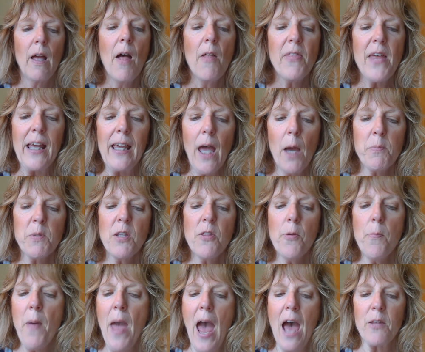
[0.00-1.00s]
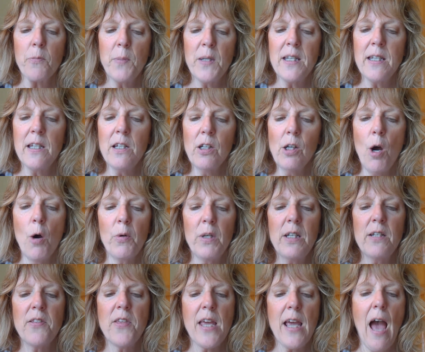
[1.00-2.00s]
They kept to the path, but didn't go
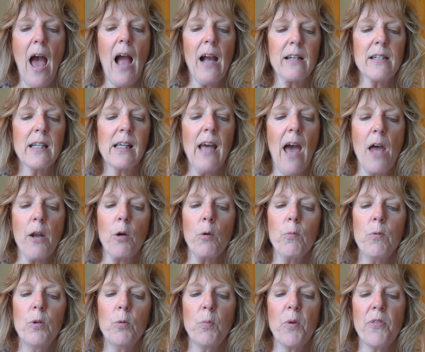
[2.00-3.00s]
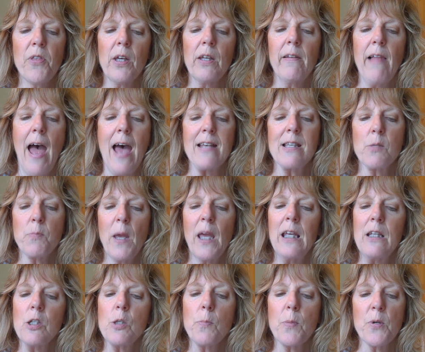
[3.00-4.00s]
into the octagonal room with the glass
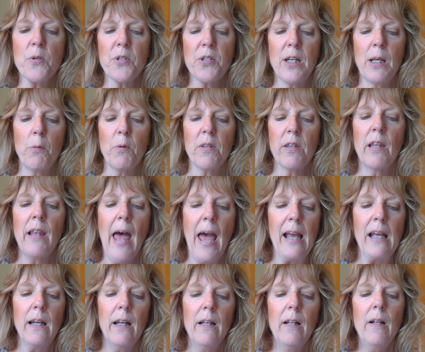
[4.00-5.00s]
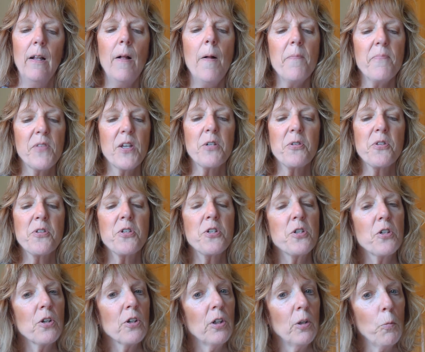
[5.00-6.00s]
panes bursting with light. "They're
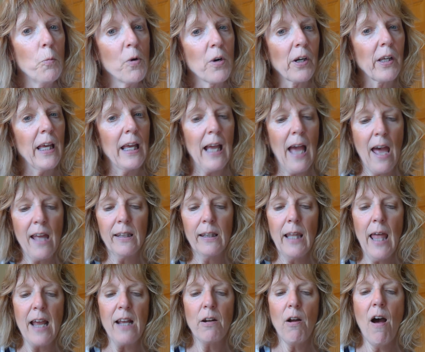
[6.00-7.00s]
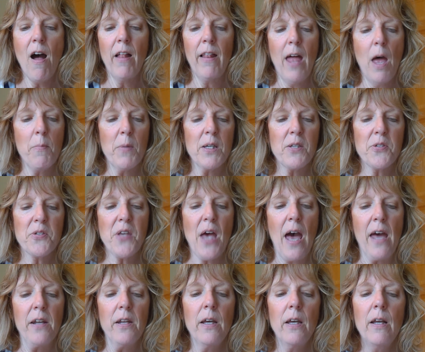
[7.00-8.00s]
still working on Lighthall," Emma
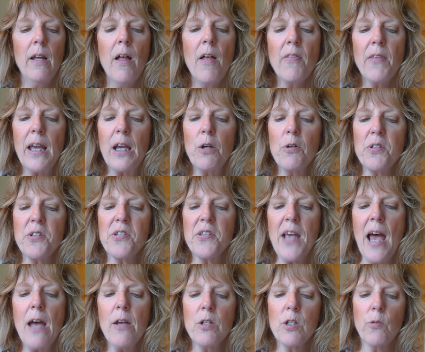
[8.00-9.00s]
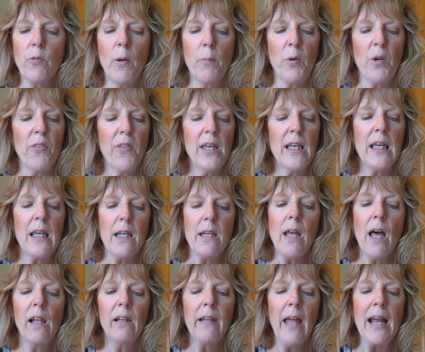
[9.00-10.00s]
said. They heard sounds from within,
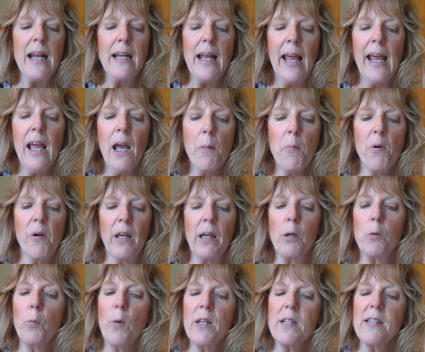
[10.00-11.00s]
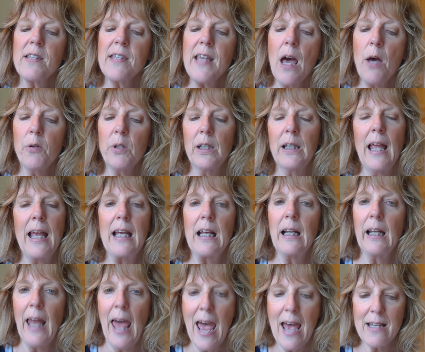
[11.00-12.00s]
a light hammering on what sounded like
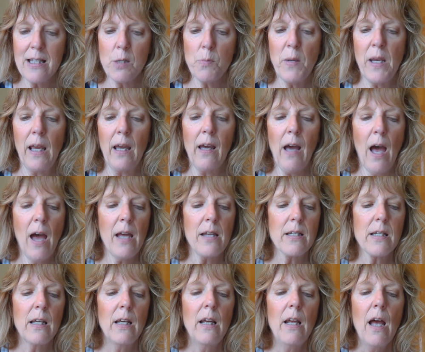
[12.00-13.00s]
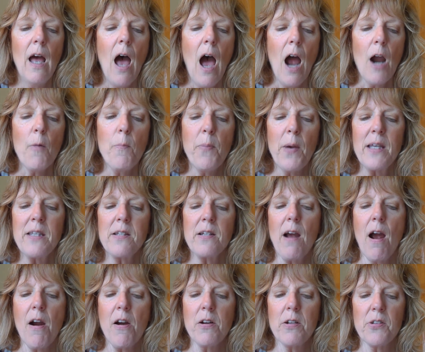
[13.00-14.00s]
glass being cut. "Our best
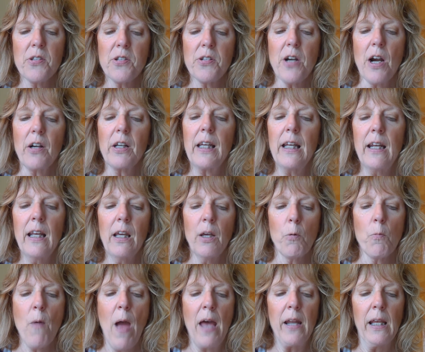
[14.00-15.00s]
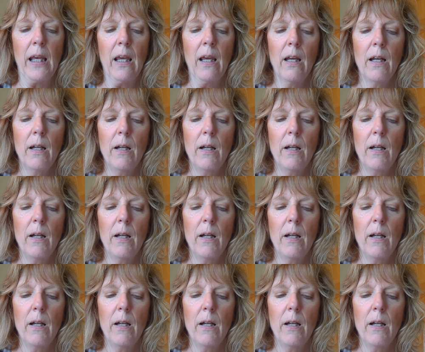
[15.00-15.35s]
artists are getting it ready."